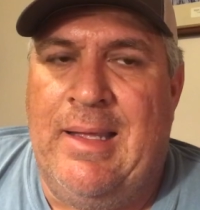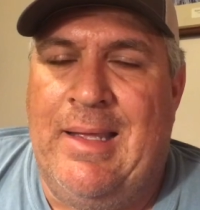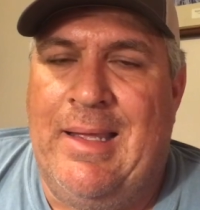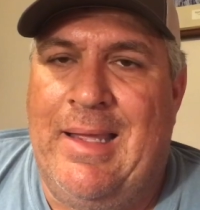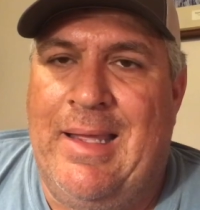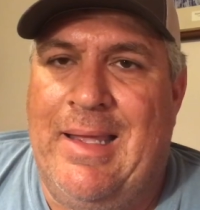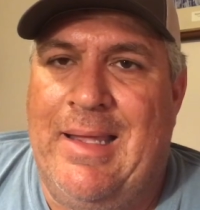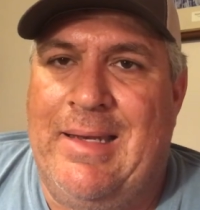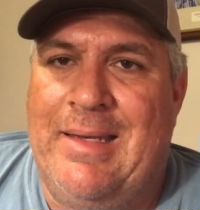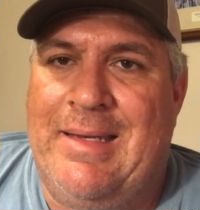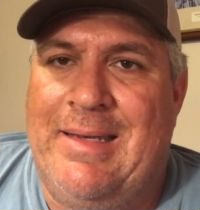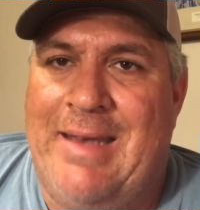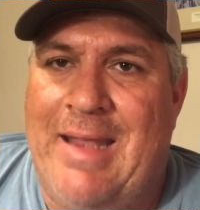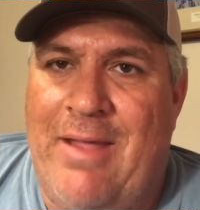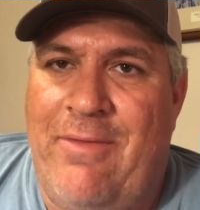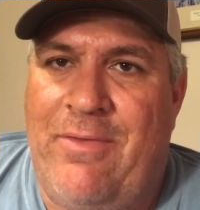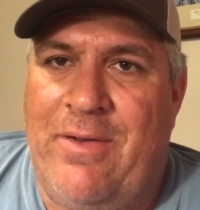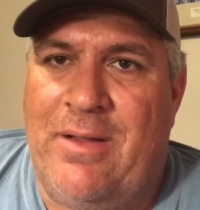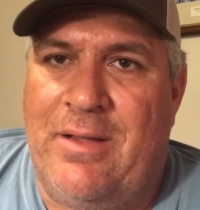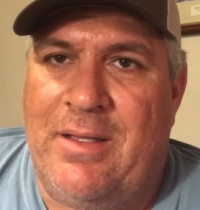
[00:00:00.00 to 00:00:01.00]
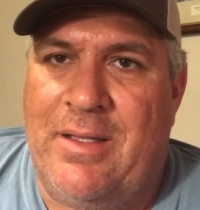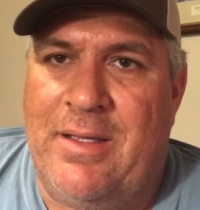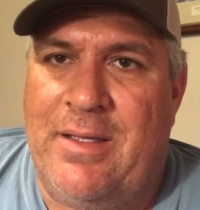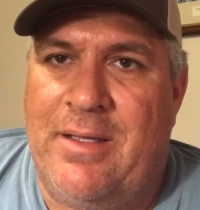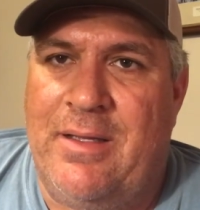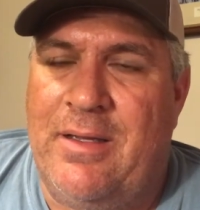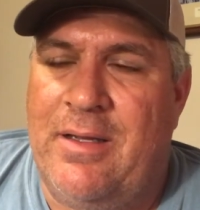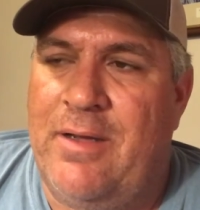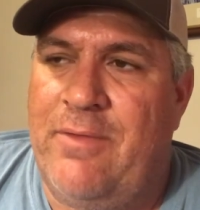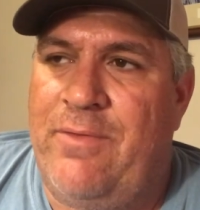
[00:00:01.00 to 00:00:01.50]
and definitely
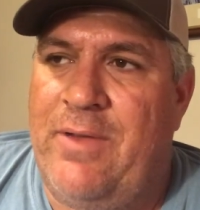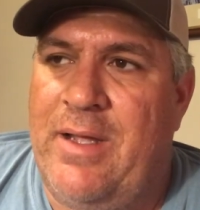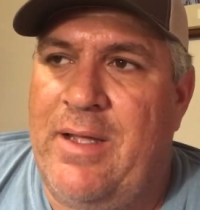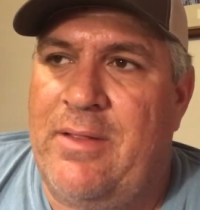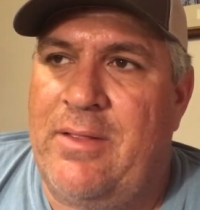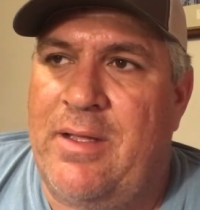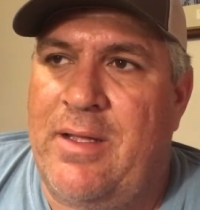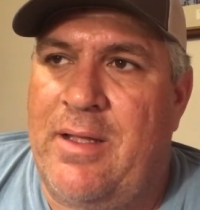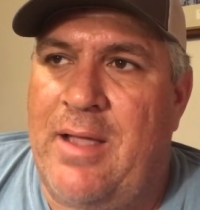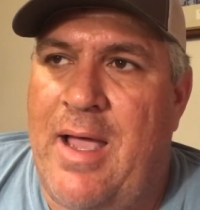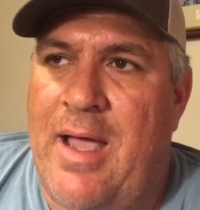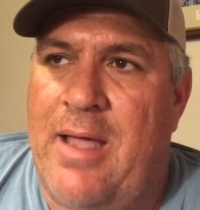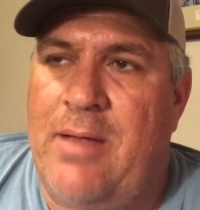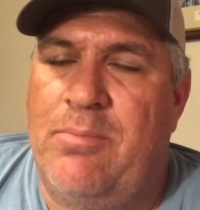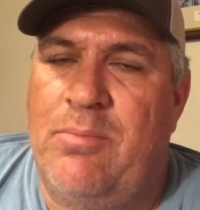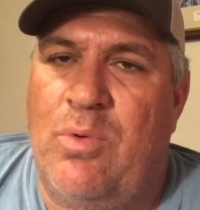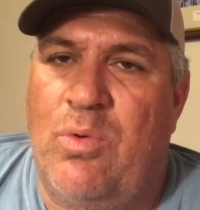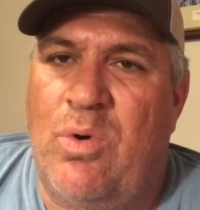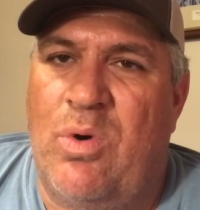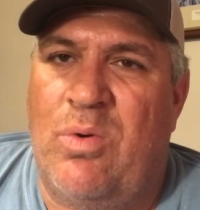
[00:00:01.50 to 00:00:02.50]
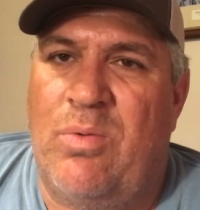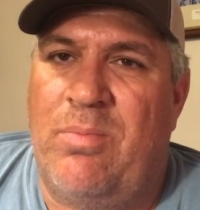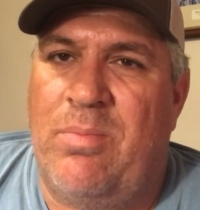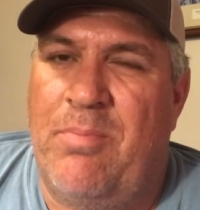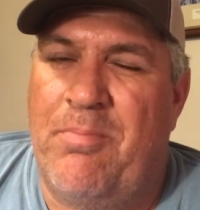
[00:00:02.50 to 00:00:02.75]
affect the cotton more.